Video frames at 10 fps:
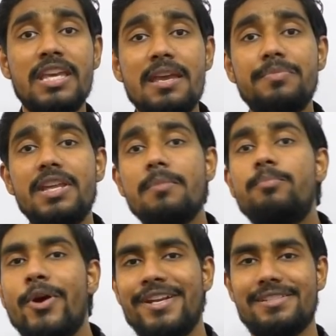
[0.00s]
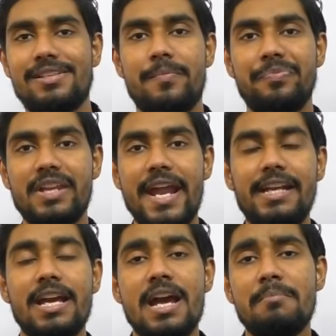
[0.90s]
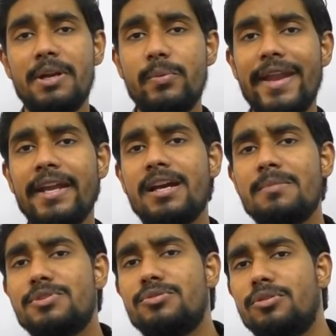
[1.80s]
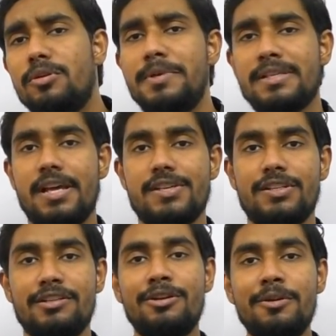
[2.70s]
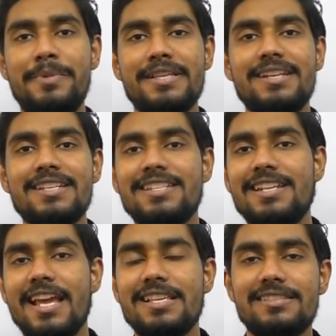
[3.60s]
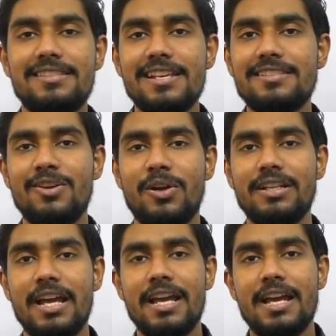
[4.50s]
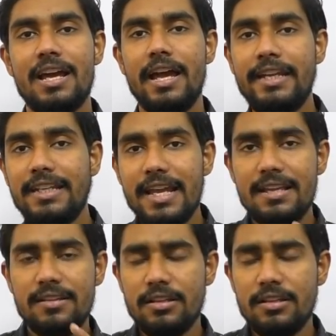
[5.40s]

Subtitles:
keep their points, right? But when it comes to group discussion is just not it.